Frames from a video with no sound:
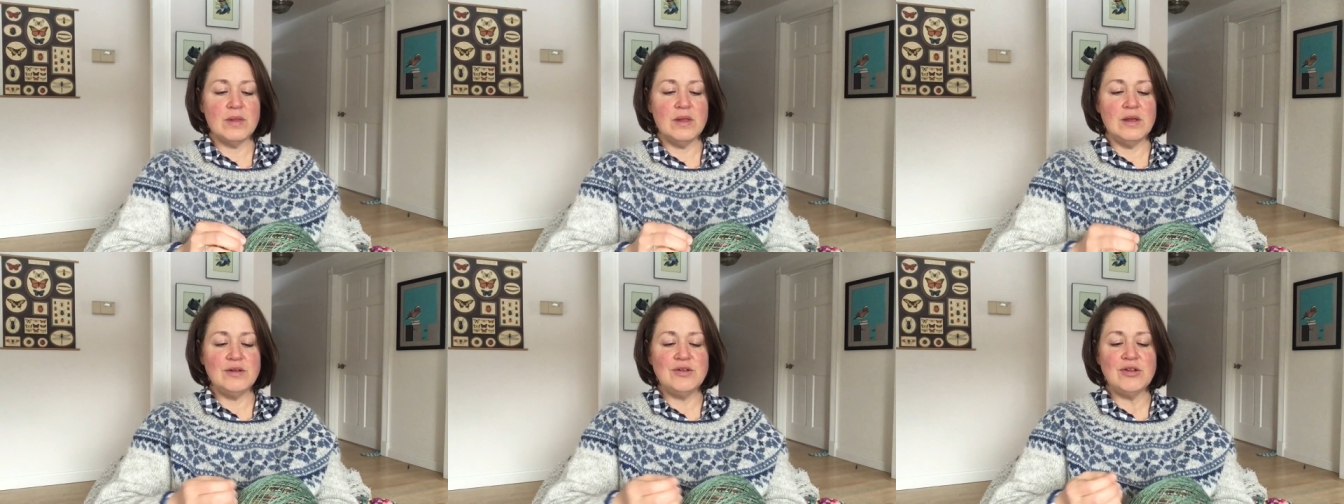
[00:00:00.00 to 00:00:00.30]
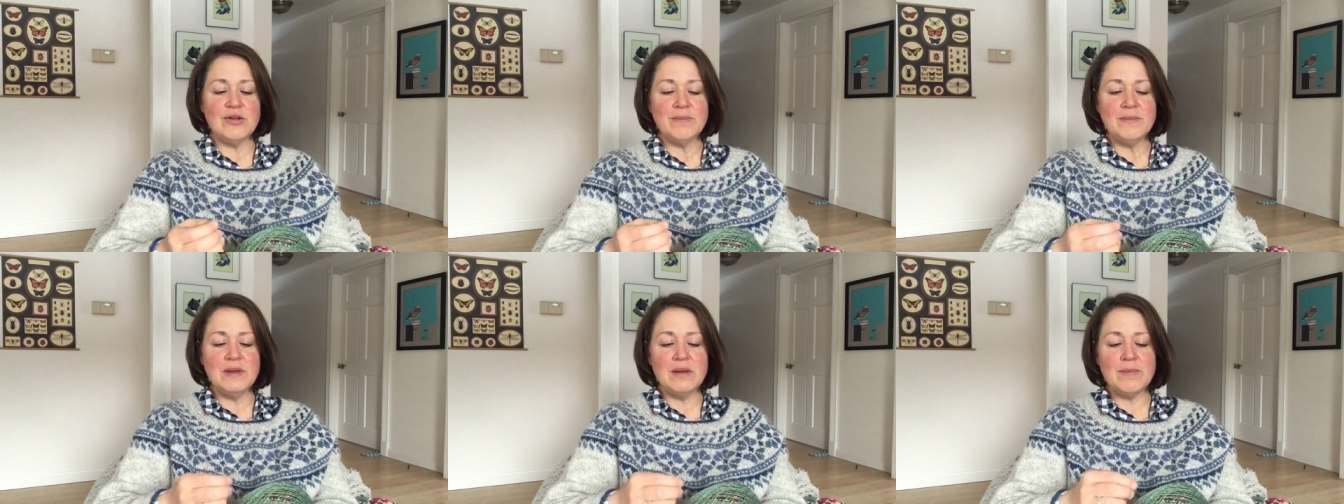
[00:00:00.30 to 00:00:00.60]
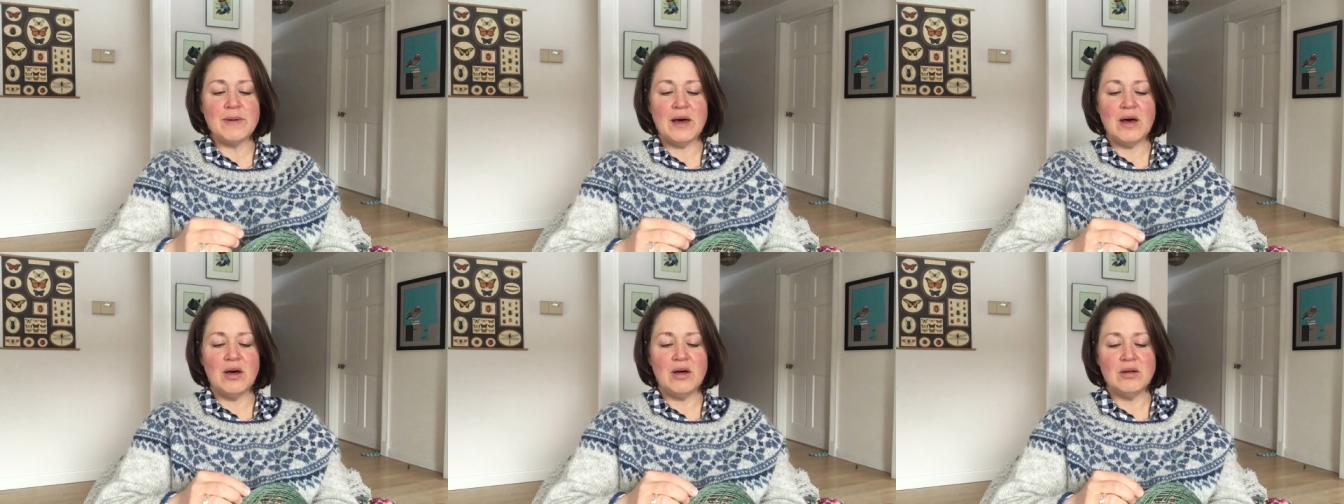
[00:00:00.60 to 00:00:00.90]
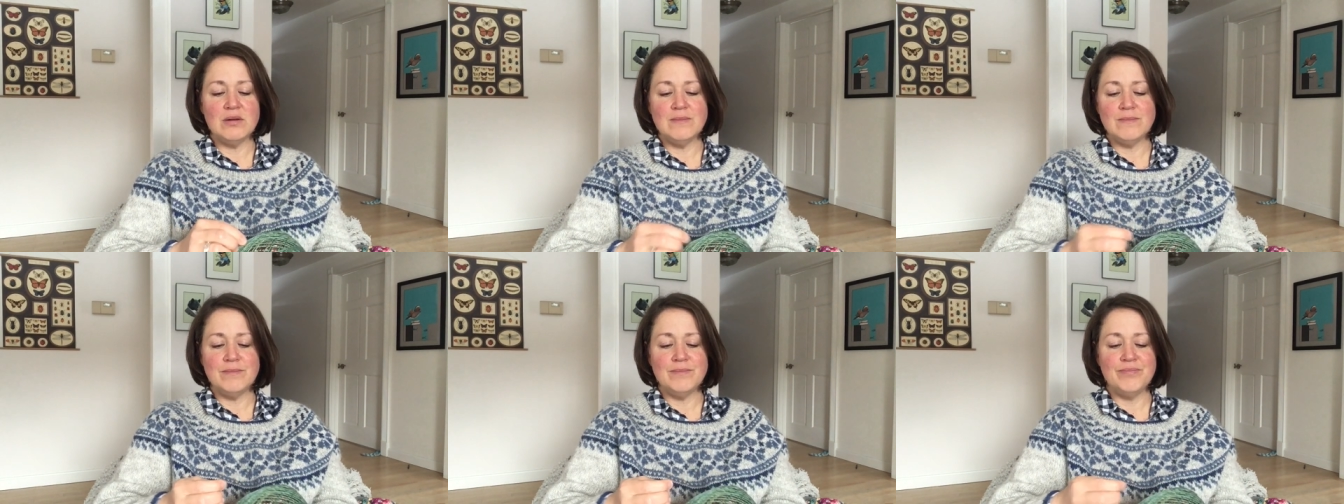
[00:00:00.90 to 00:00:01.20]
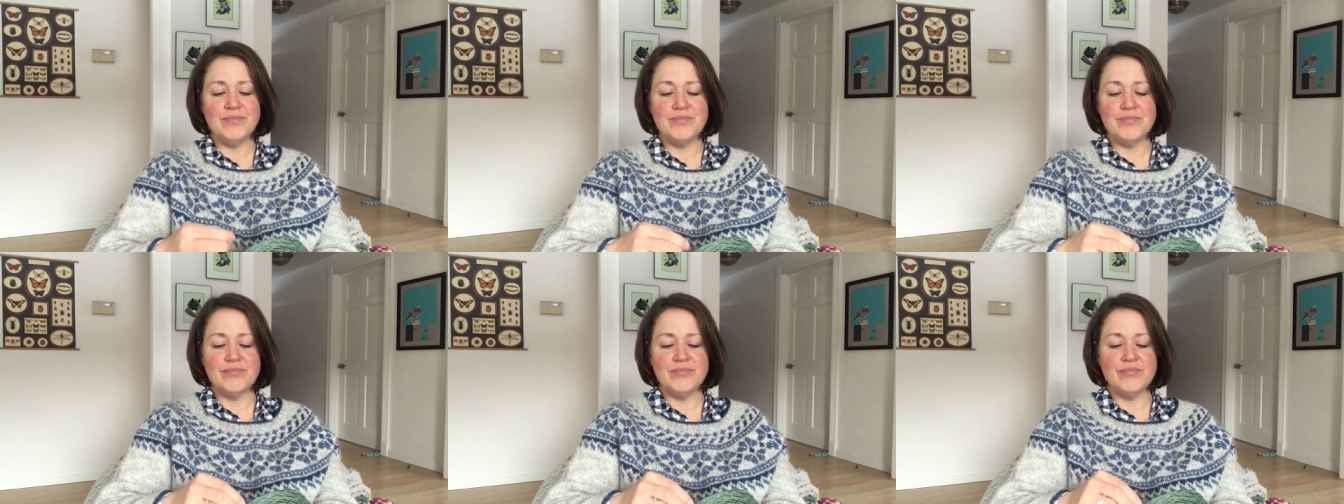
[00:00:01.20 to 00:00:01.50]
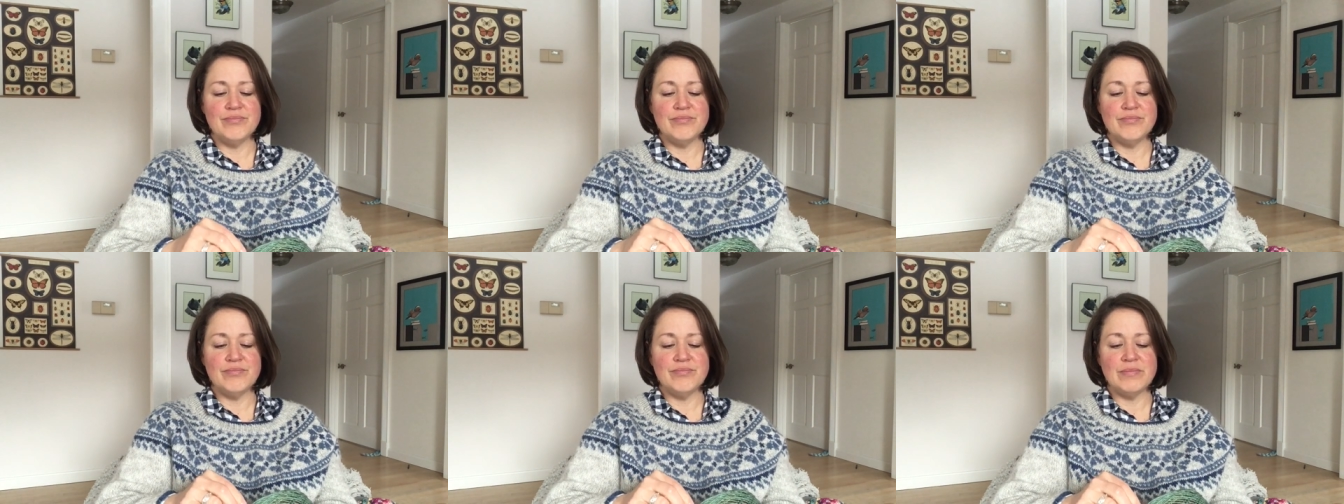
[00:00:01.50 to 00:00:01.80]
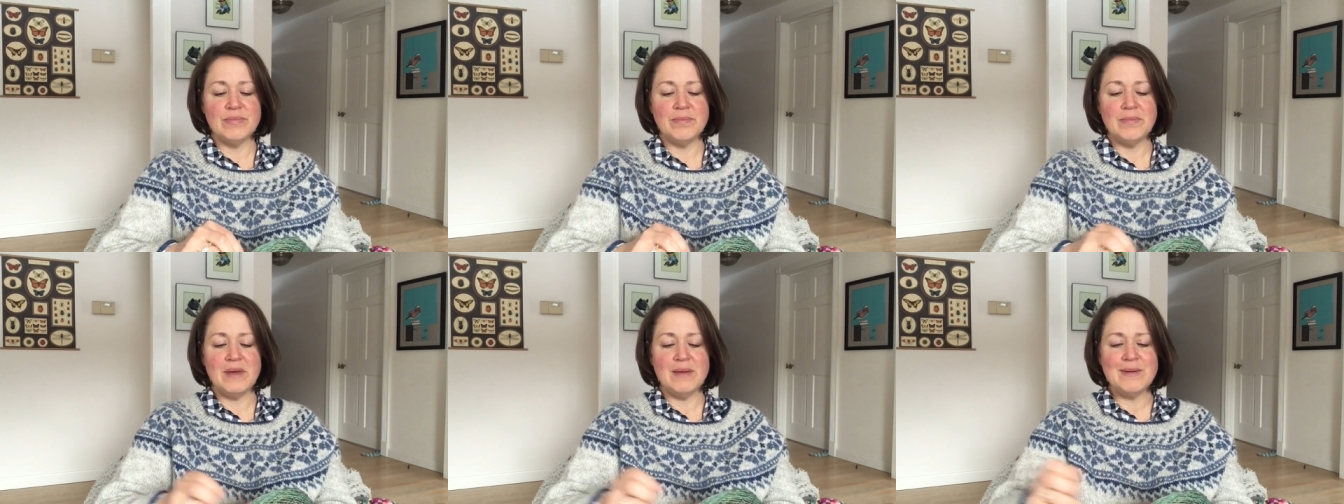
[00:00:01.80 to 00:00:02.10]
it took me about
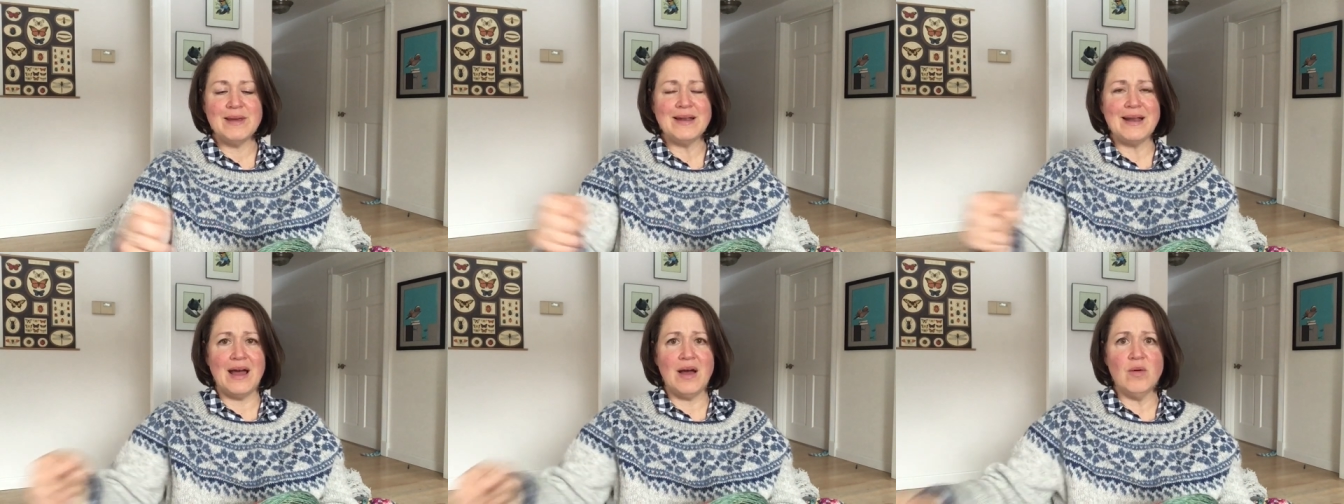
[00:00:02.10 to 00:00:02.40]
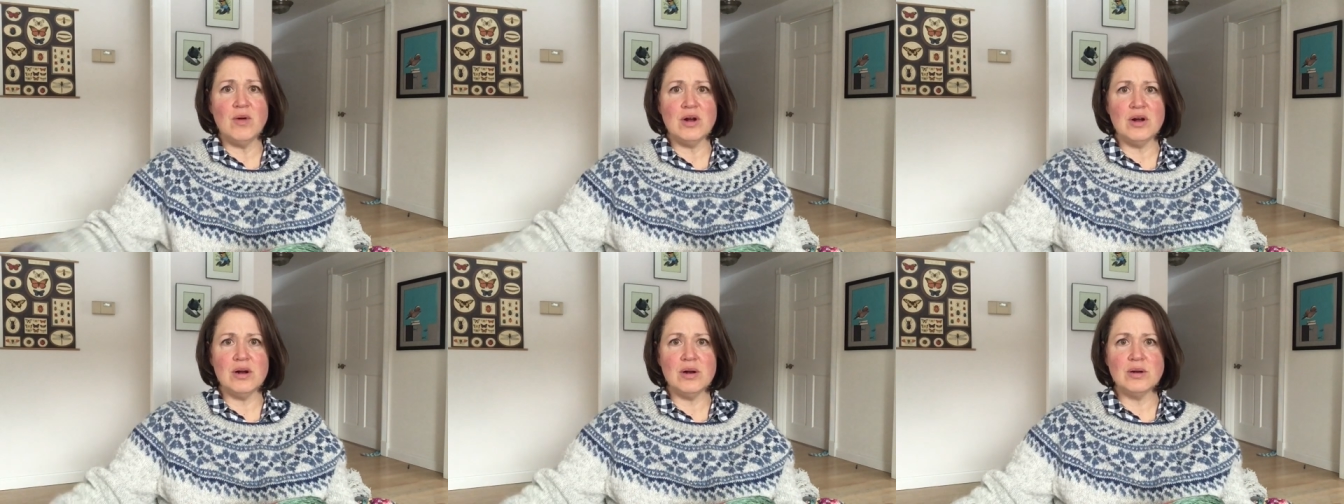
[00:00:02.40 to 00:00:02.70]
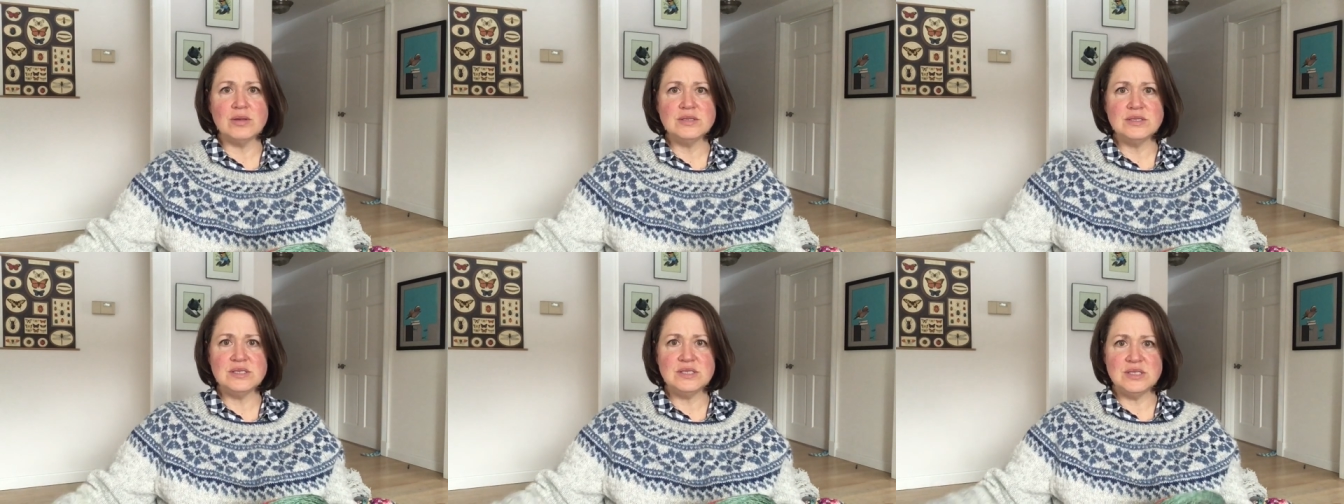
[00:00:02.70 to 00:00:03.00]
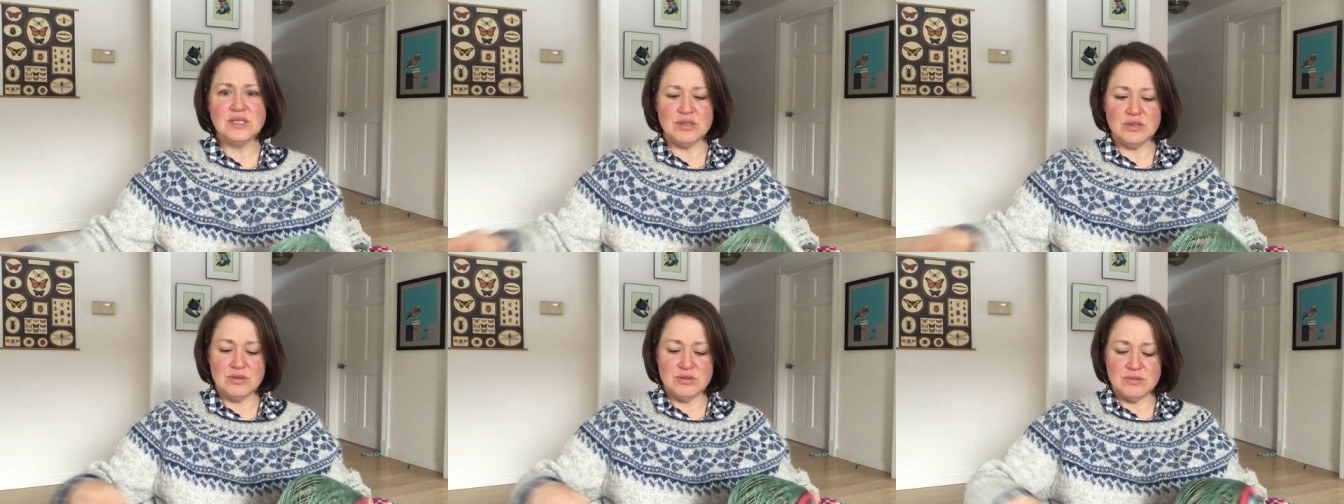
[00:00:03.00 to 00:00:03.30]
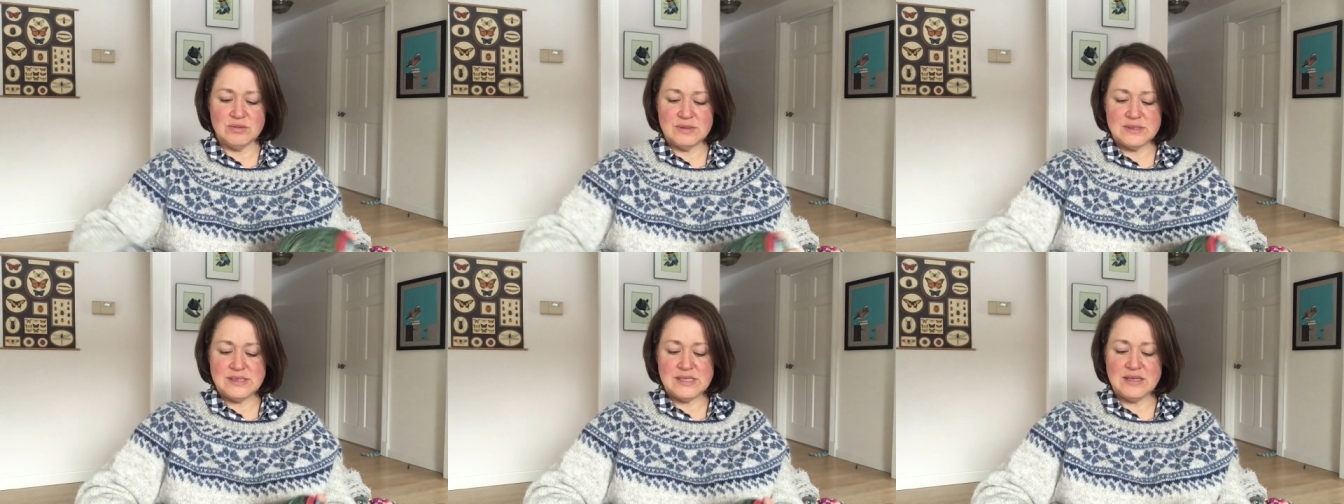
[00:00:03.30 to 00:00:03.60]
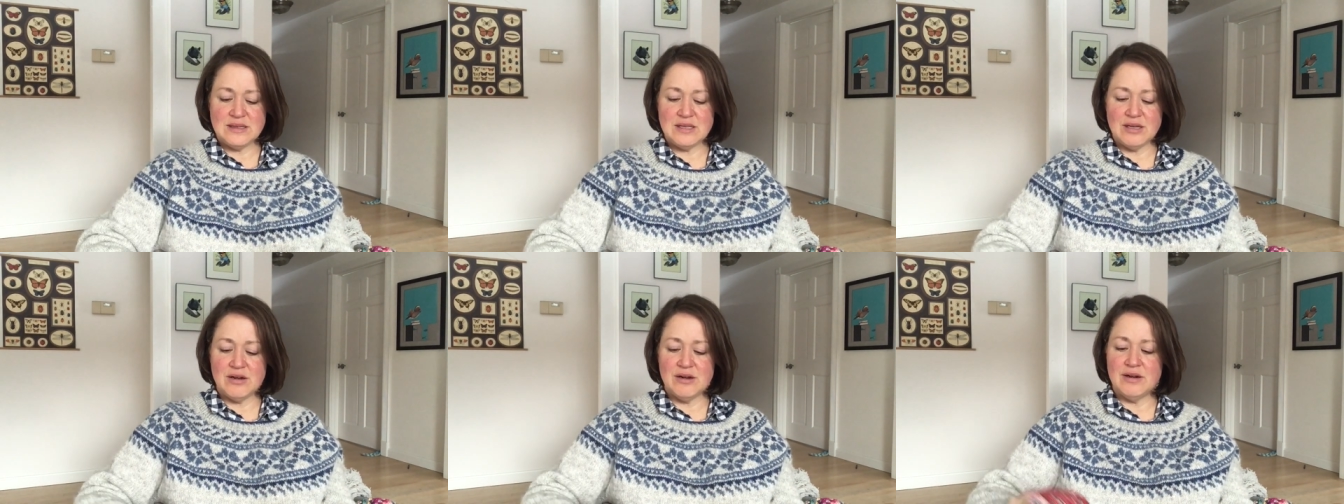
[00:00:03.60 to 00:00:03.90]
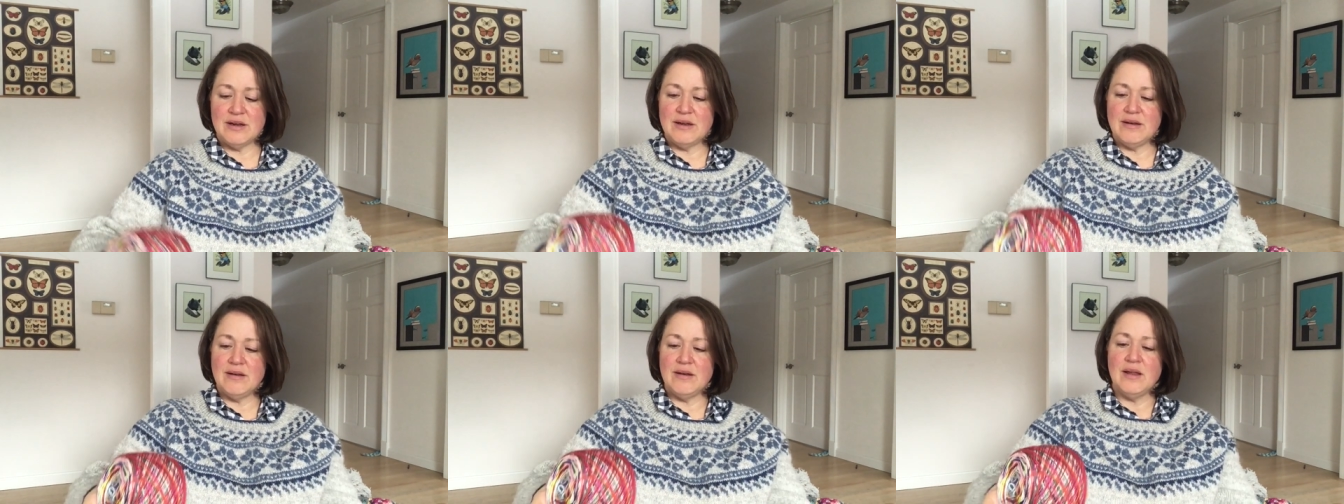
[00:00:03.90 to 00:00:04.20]
maybe an hour to sit there
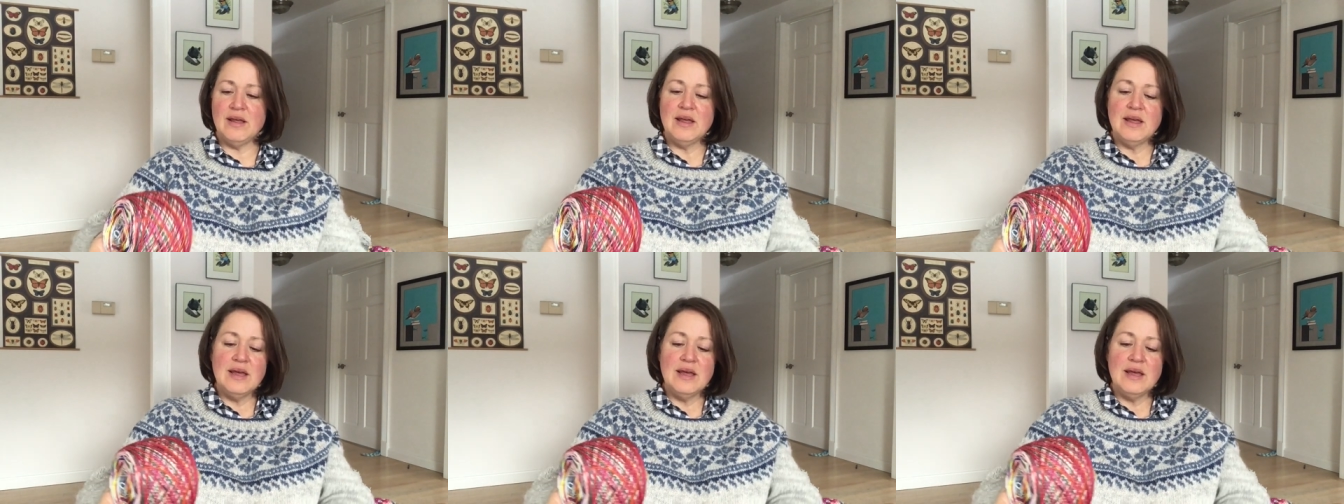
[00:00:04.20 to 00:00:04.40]
and